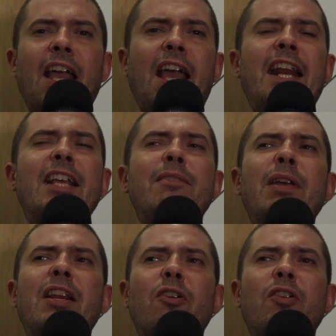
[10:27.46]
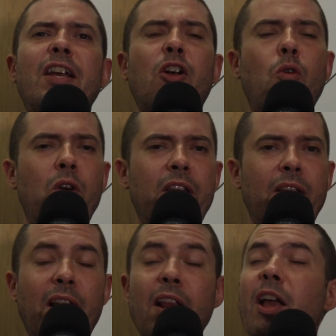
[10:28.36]
and he's immediately on
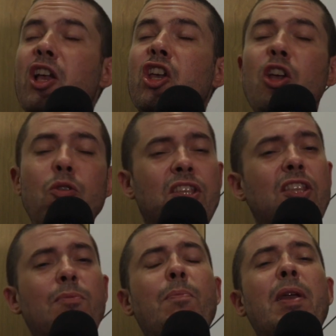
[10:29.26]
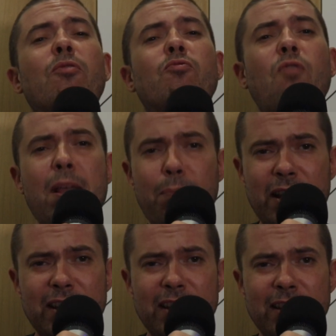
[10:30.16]
it, accusing them of being
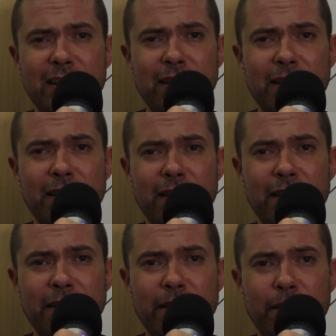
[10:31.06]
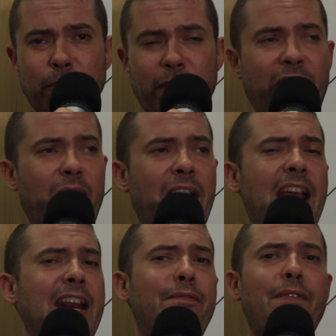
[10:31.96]
rapists without
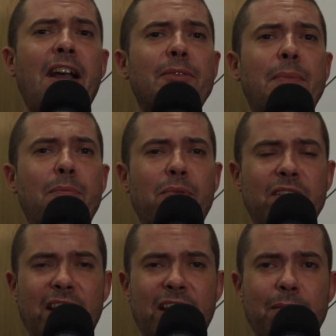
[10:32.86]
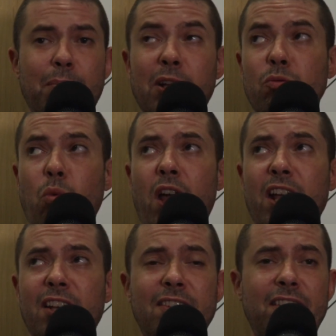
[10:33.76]
any facts being presented. Because
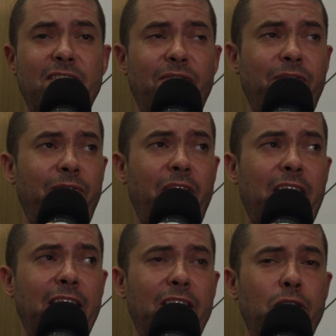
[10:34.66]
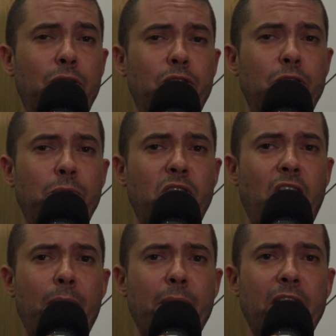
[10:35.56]
why? Because it's fucking YouTube
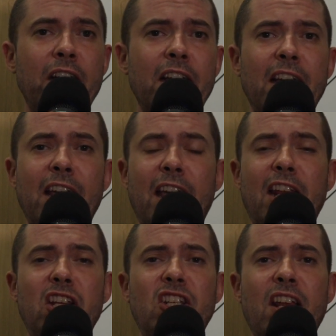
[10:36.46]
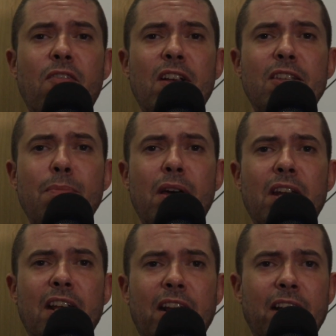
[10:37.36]
drama, and it generates
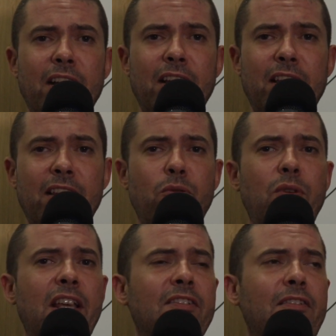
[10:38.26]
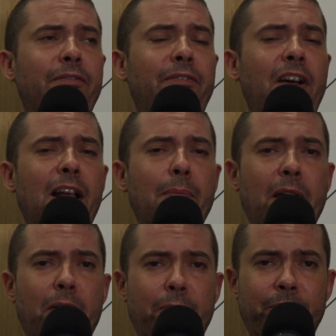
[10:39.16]
money, and that's all he gives a fuck
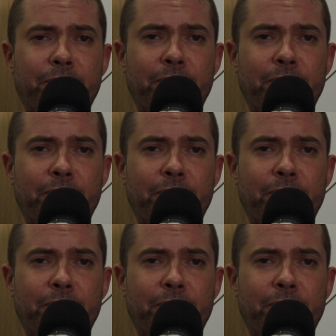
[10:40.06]
about.